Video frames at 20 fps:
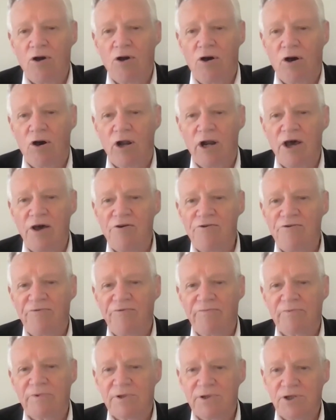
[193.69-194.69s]
hollow
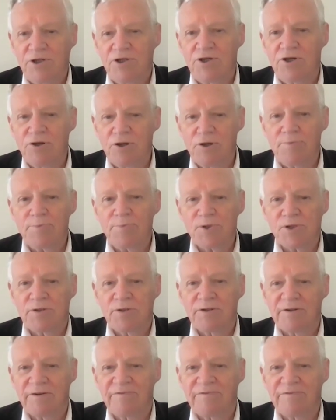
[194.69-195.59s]
tubes that